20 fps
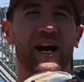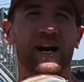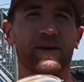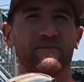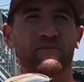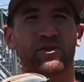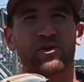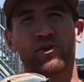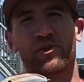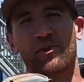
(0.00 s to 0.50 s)

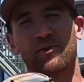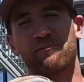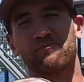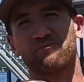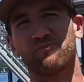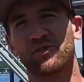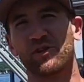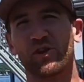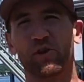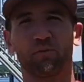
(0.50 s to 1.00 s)
your
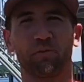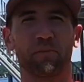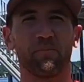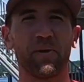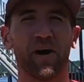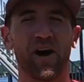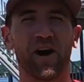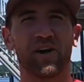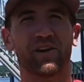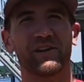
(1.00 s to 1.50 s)

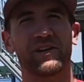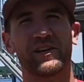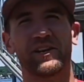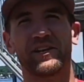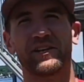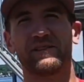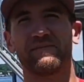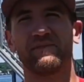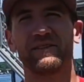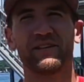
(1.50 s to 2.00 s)

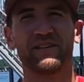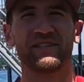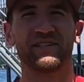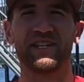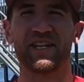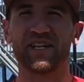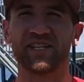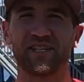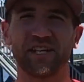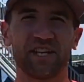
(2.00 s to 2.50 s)
Rapala
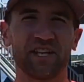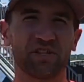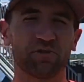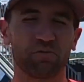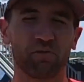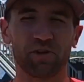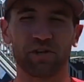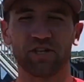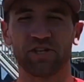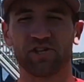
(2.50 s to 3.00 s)

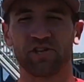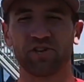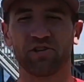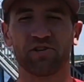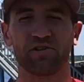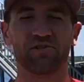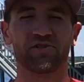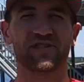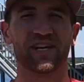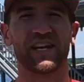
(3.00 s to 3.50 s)

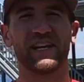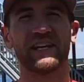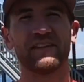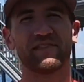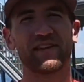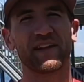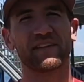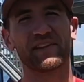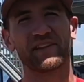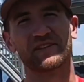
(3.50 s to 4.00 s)
DT22s,
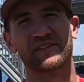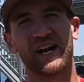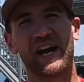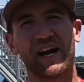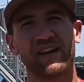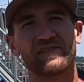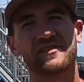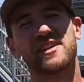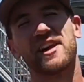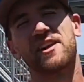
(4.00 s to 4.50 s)
anything that
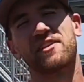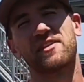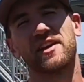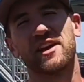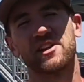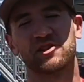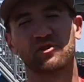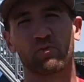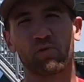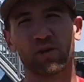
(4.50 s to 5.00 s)
dives down to
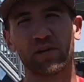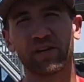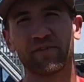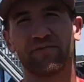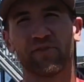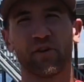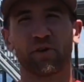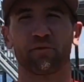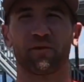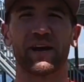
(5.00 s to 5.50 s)
that
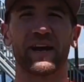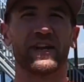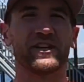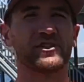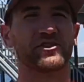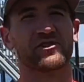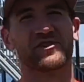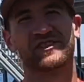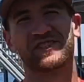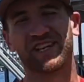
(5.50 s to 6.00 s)
20-foot range,
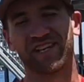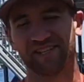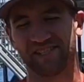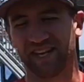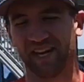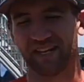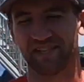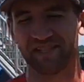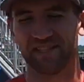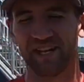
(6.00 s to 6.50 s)
your
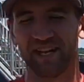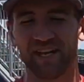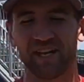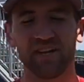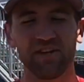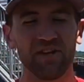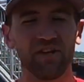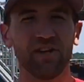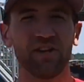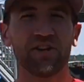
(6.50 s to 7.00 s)
6XD,
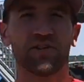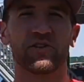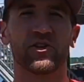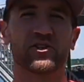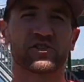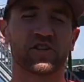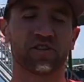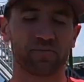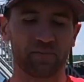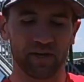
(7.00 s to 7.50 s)

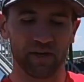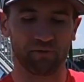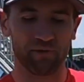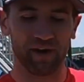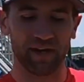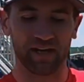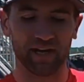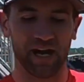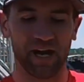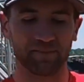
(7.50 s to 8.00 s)
those are going to be
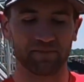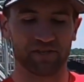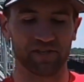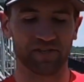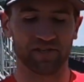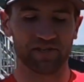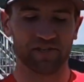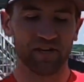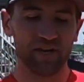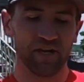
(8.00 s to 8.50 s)
great
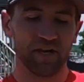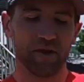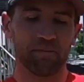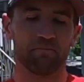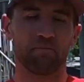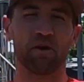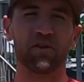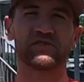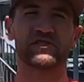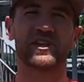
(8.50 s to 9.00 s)
options.
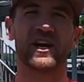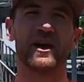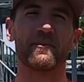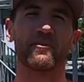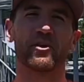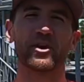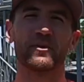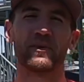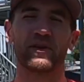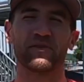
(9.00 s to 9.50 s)
Most of the time
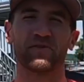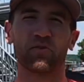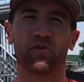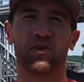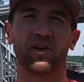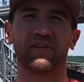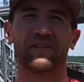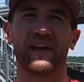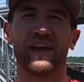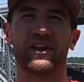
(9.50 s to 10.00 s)
we're going to be
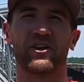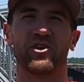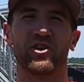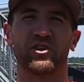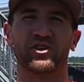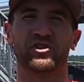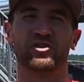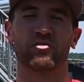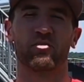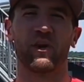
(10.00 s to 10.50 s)
throwing that
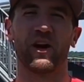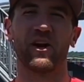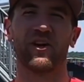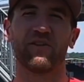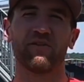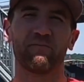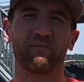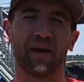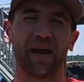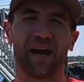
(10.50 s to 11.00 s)
on
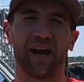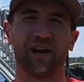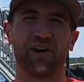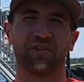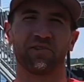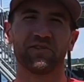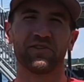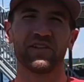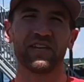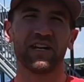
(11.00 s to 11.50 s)

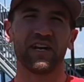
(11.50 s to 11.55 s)
12-pound